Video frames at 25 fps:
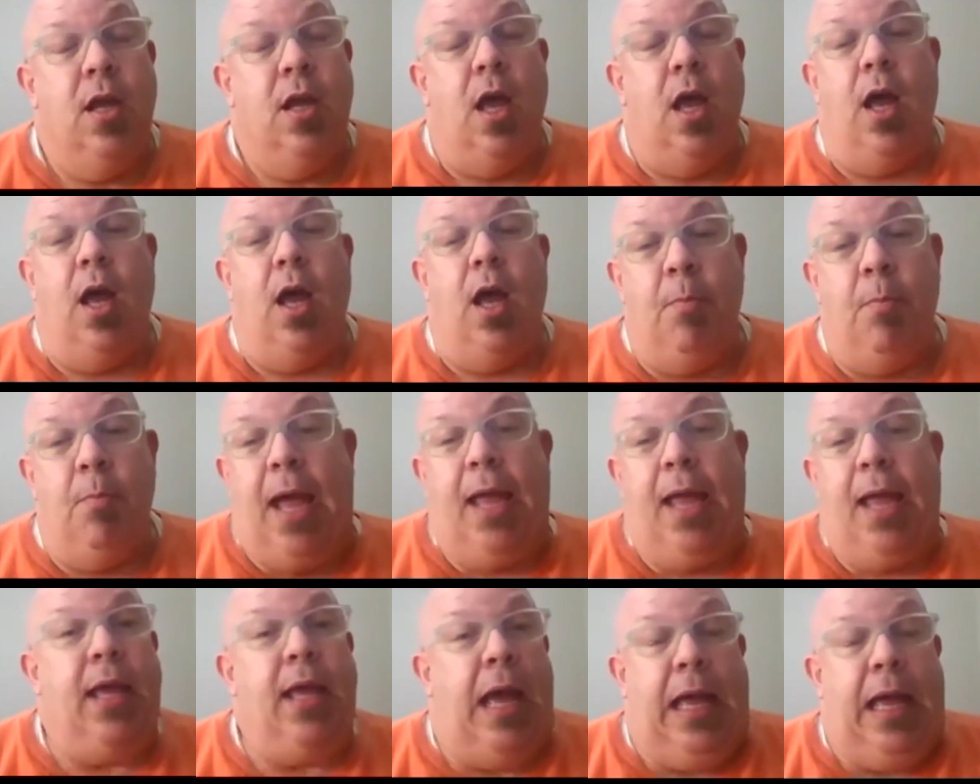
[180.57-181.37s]

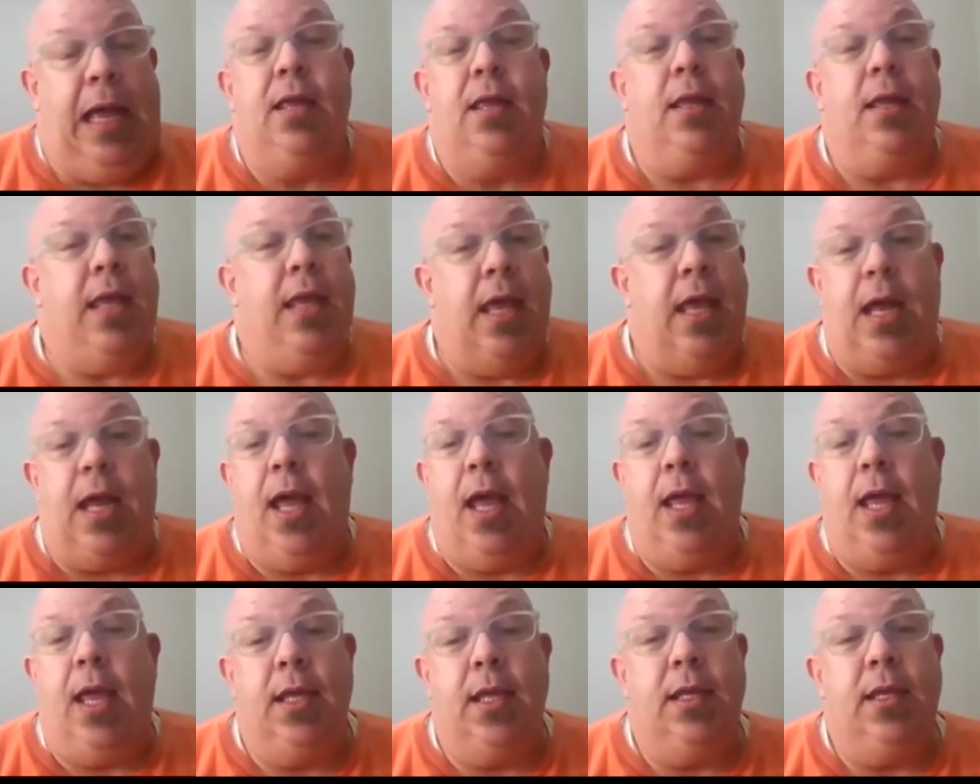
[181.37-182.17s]

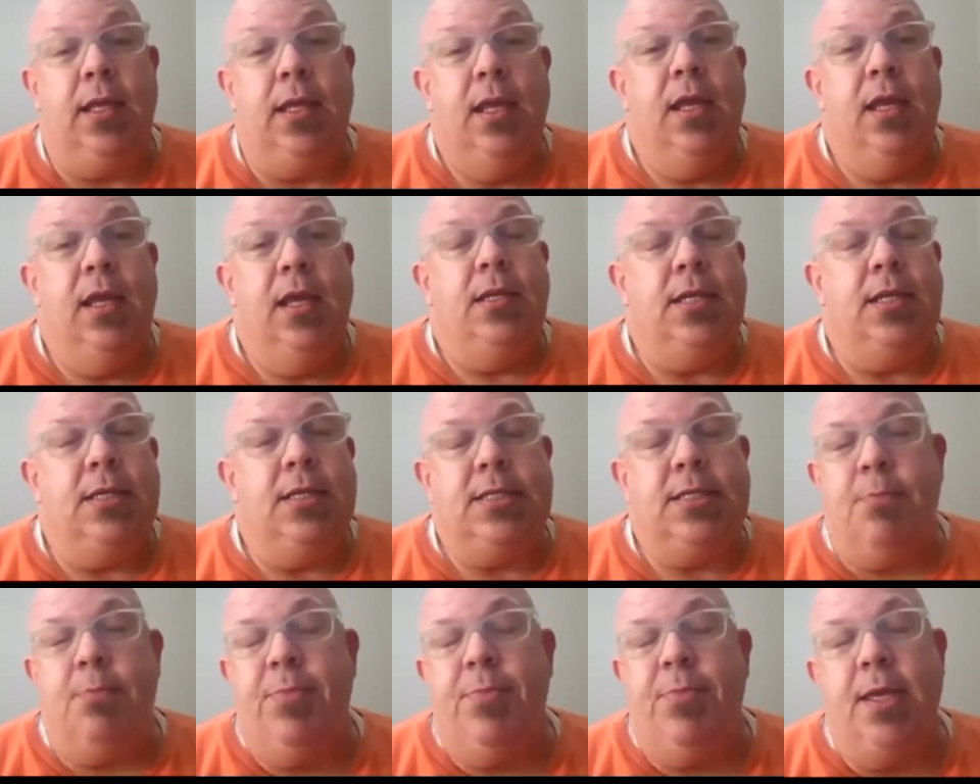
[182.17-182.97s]
I did
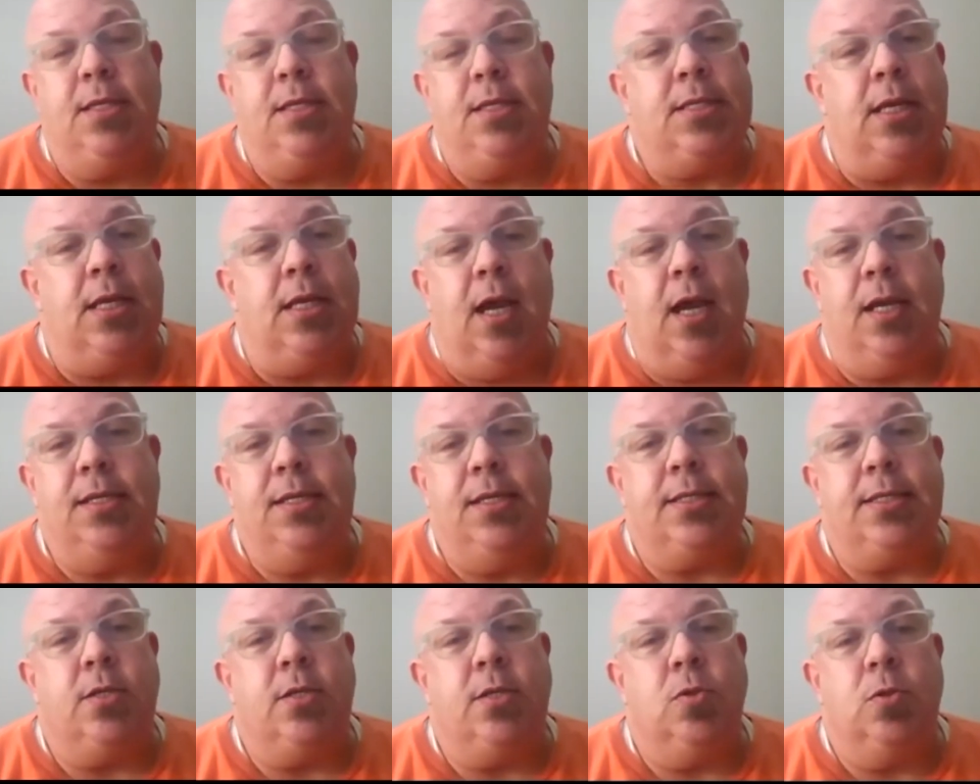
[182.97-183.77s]
some things in high
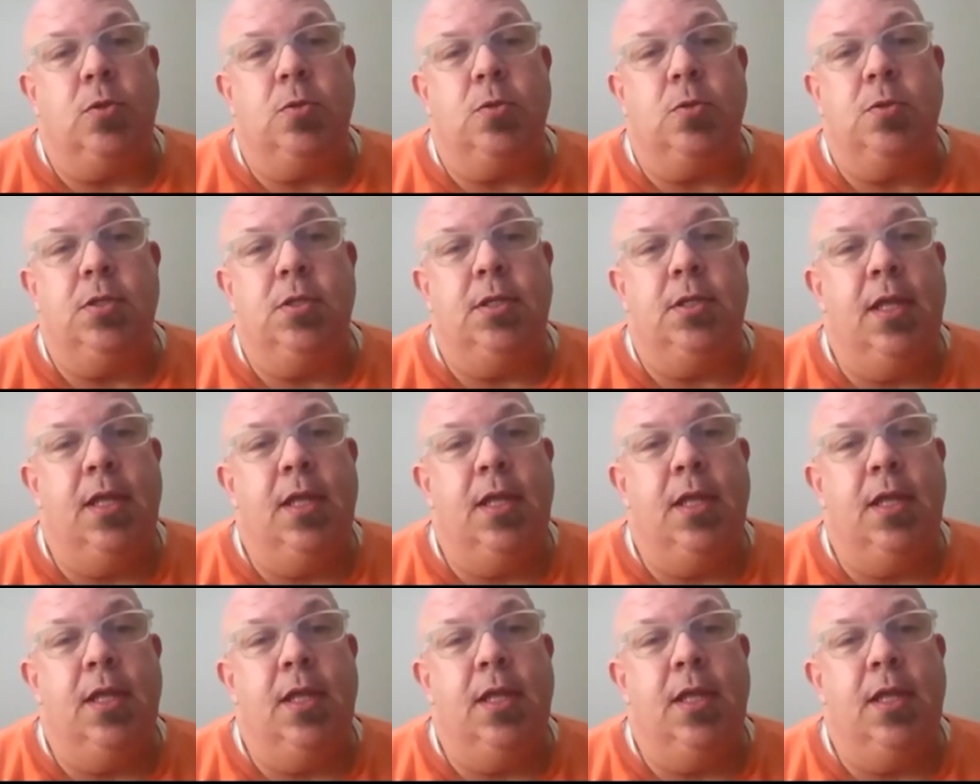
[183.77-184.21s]
school,